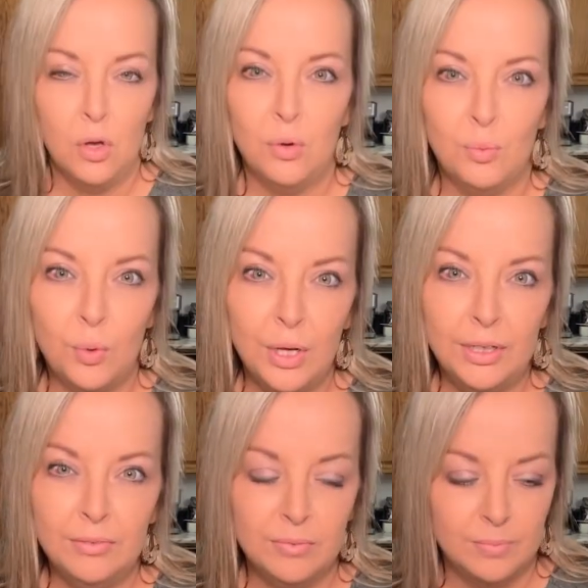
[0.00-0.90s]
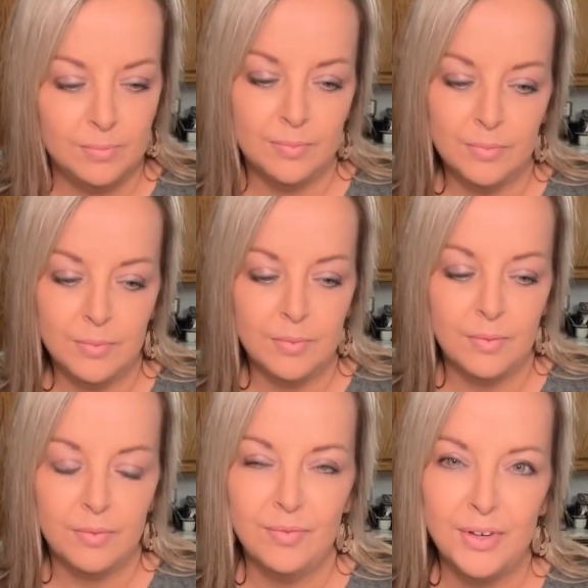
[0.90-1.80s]
1
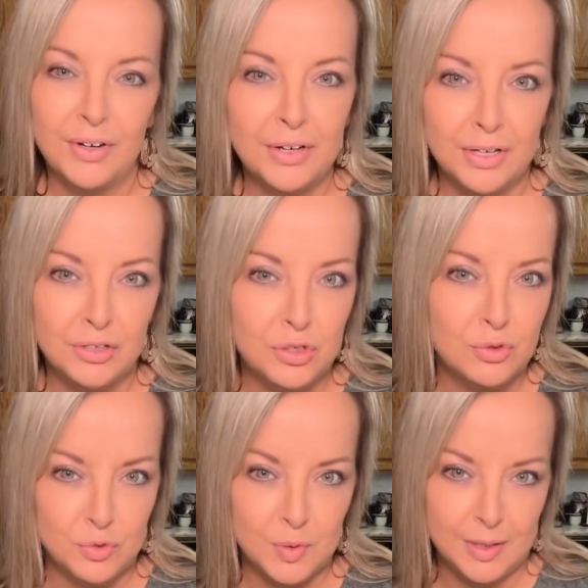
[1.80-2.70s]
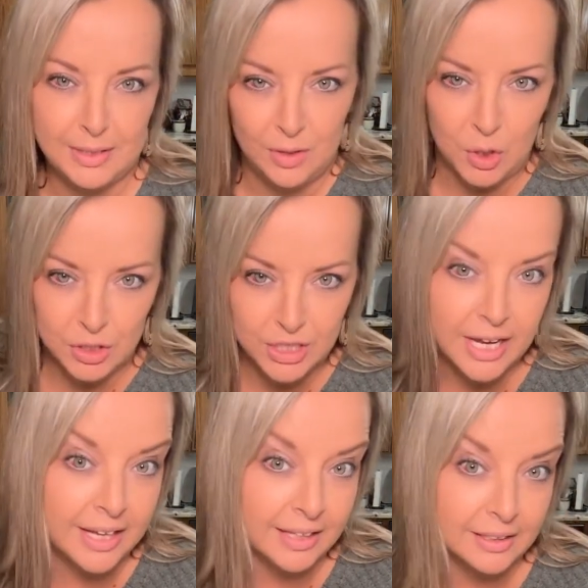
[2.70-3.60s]
very unusually large
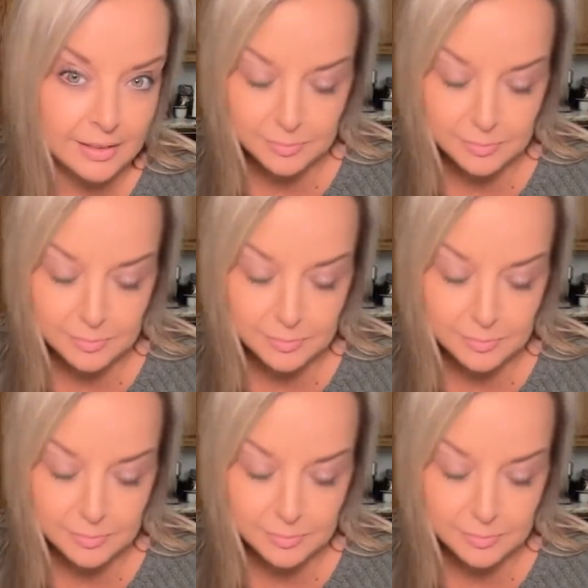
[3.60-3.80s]
egg.